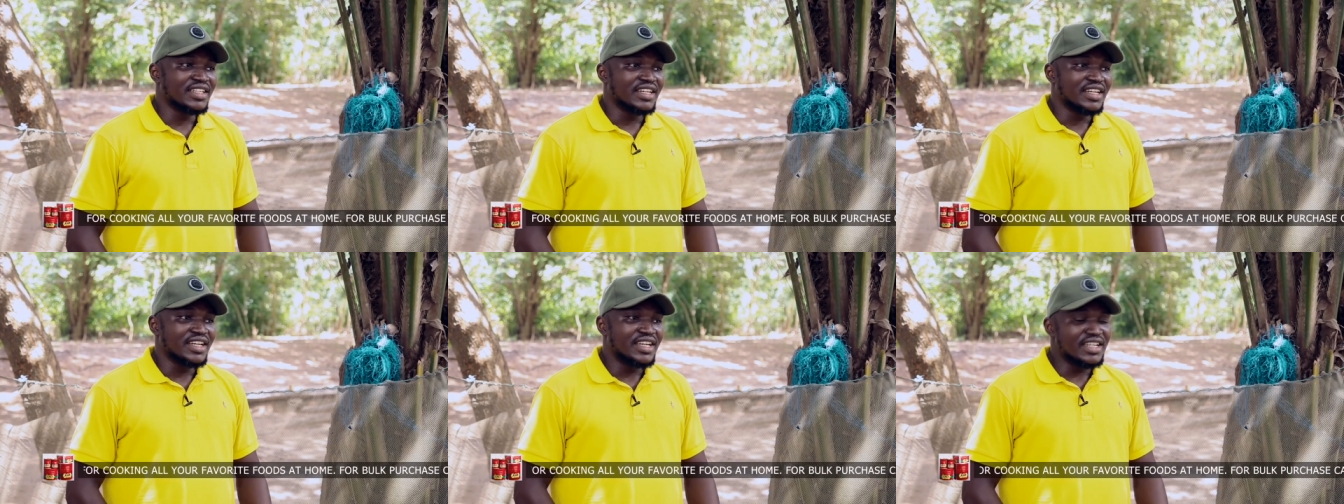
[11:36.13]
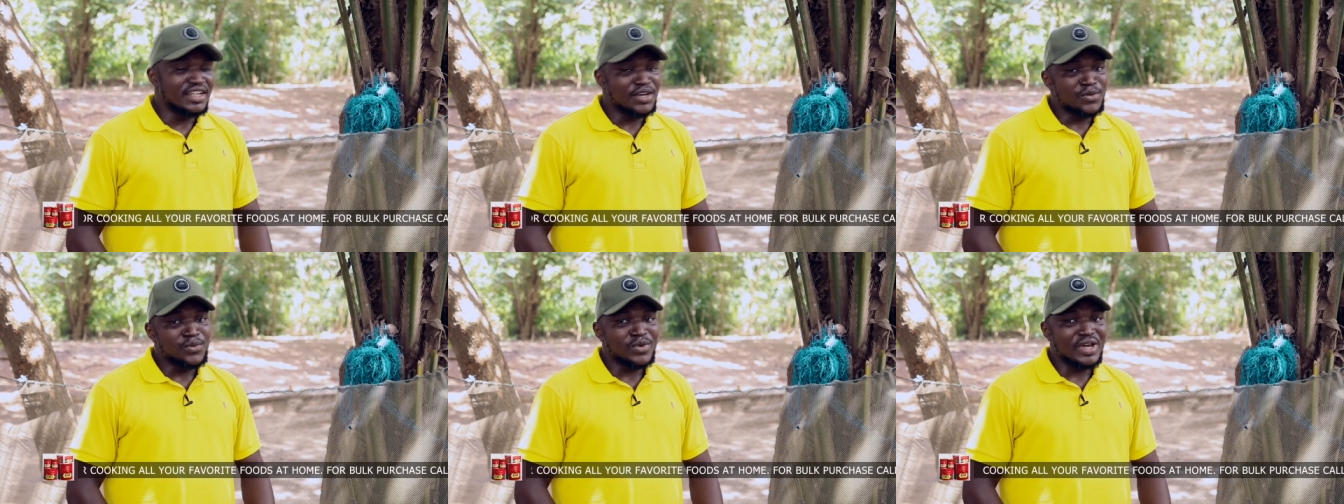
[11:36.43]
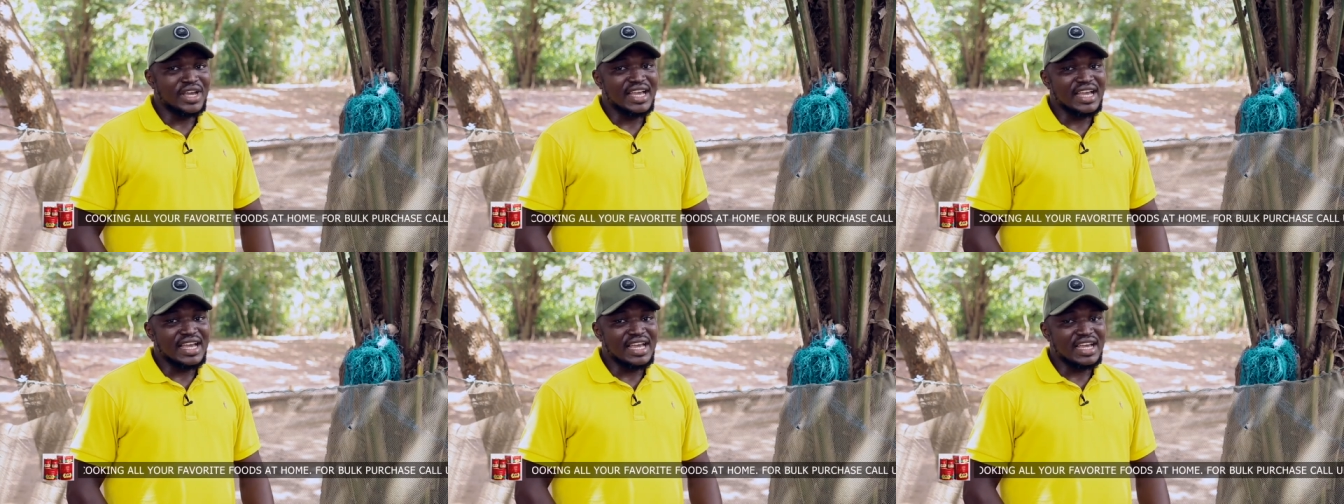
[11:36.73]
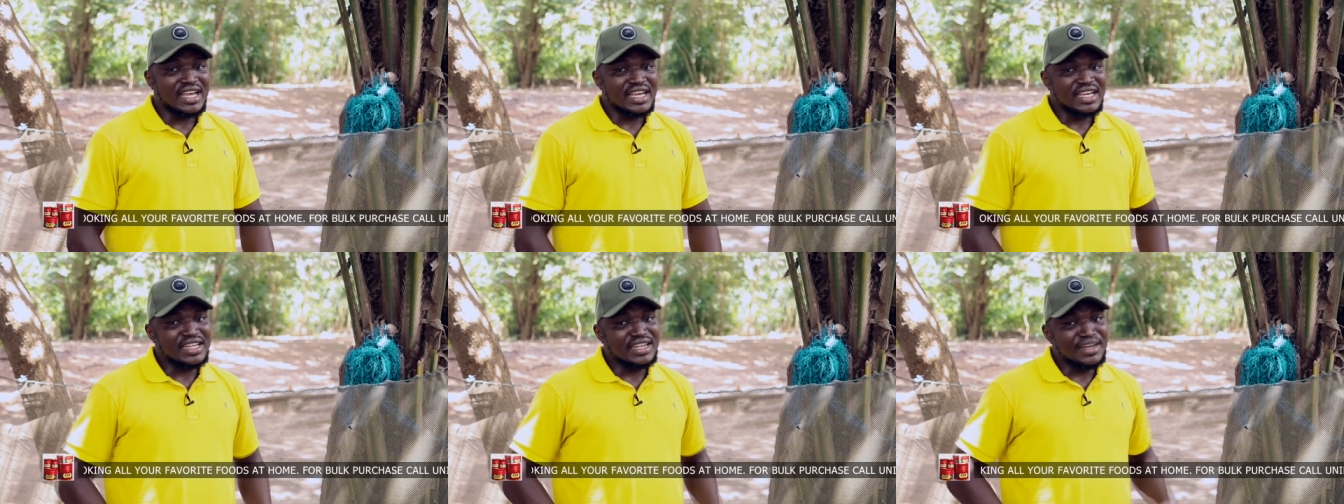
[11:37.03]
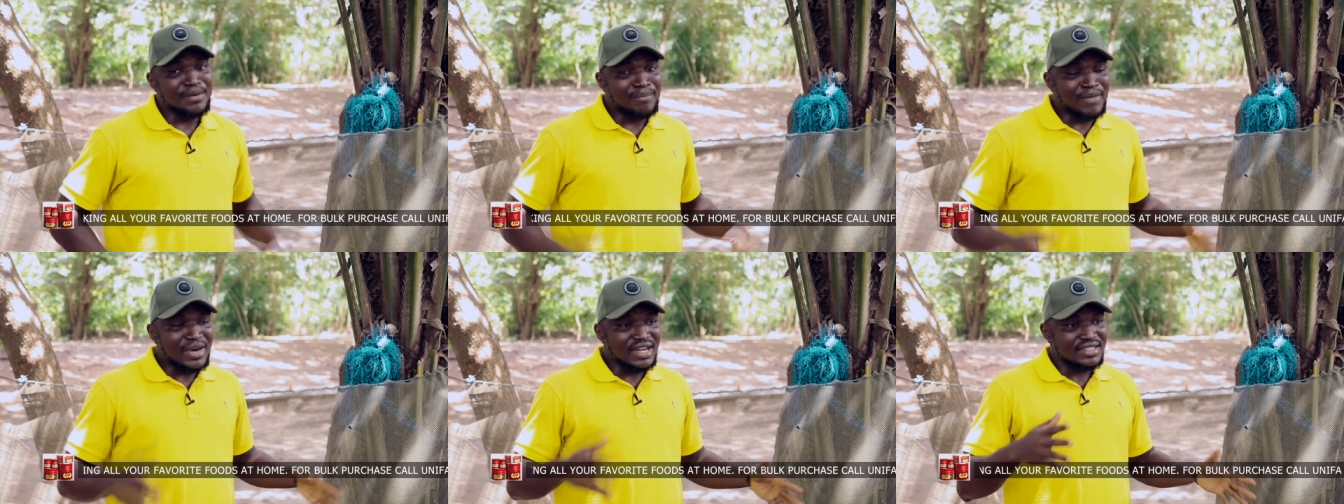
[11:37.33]
in a, uh, in
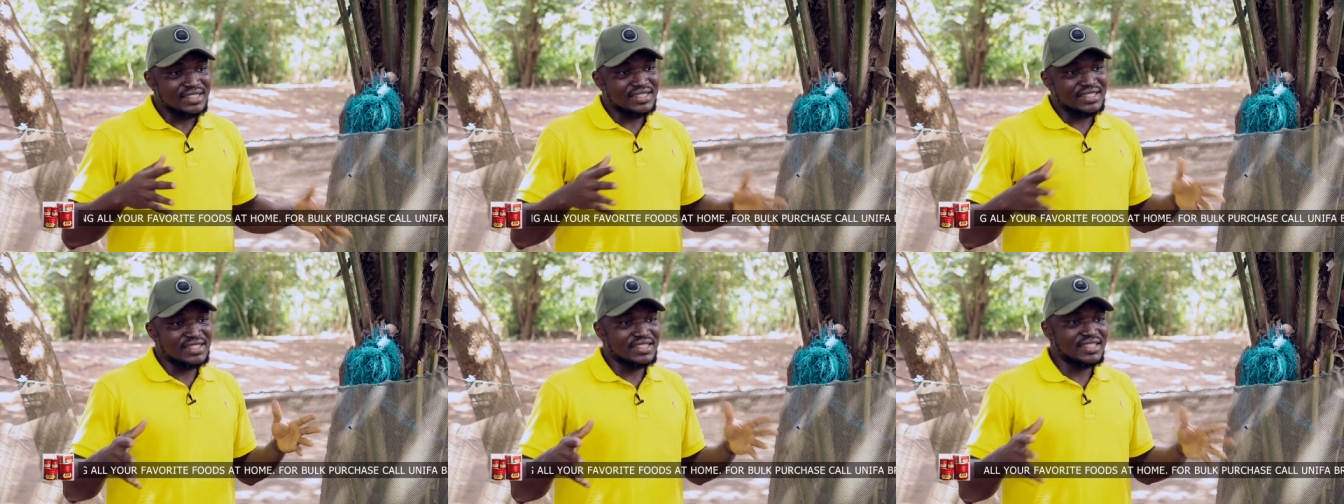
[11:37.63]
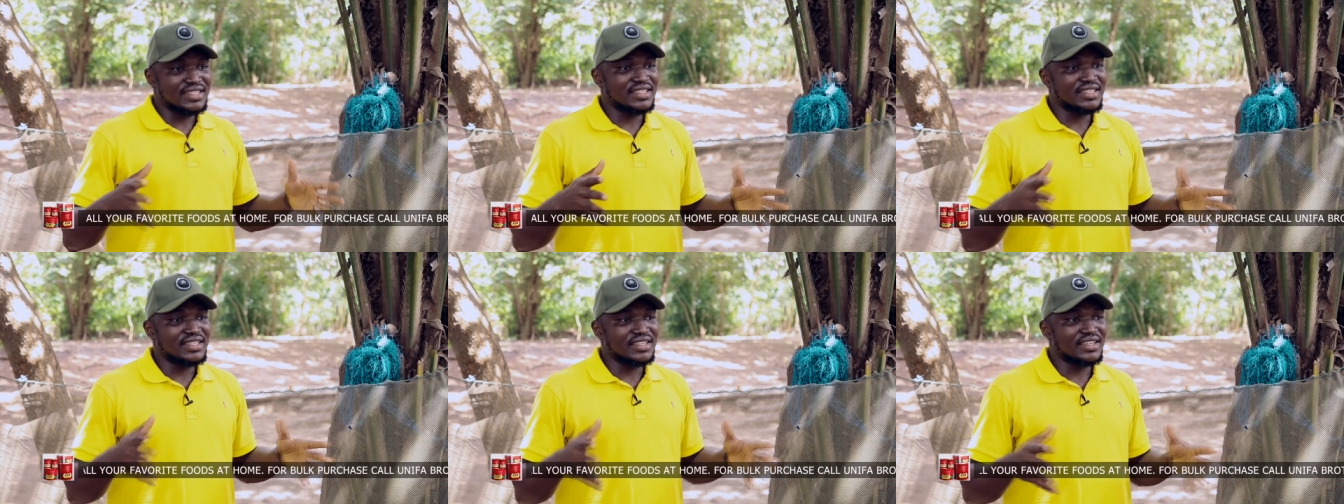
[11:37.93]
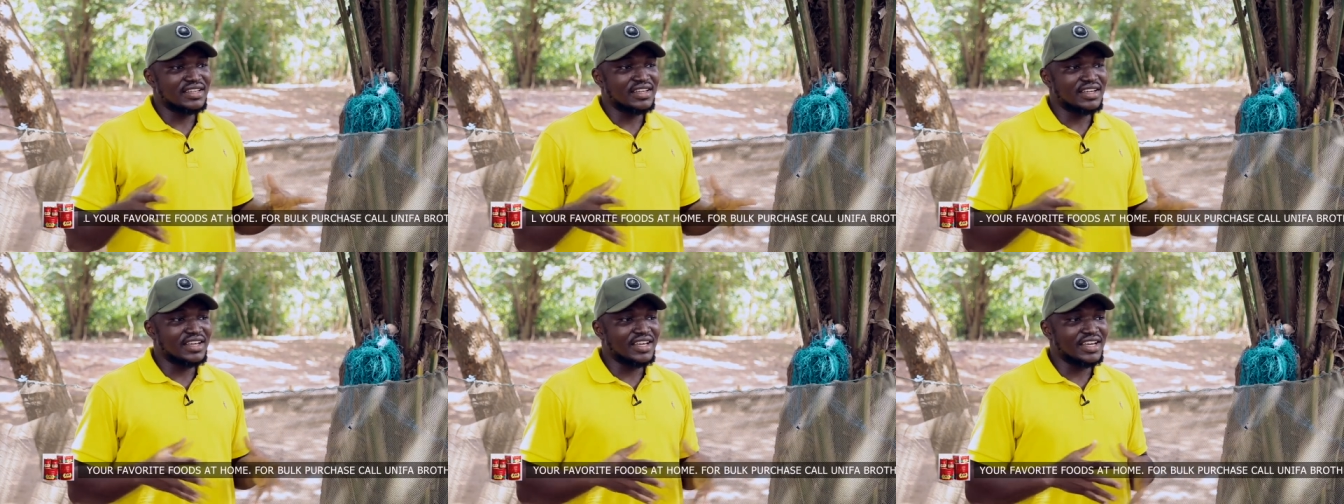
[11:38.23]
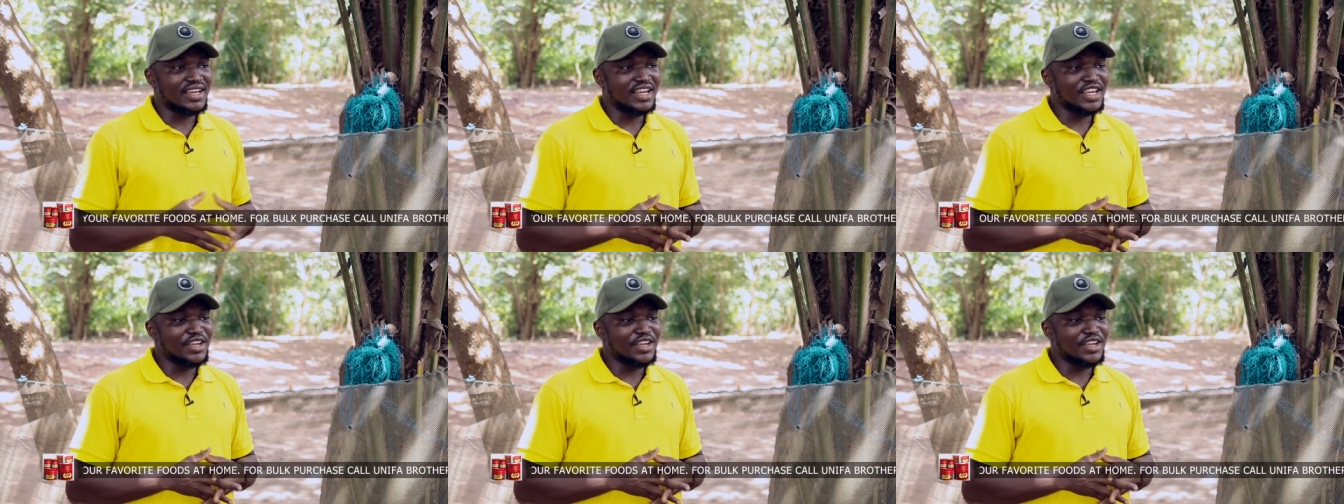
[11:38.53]
a month, mm -hmm.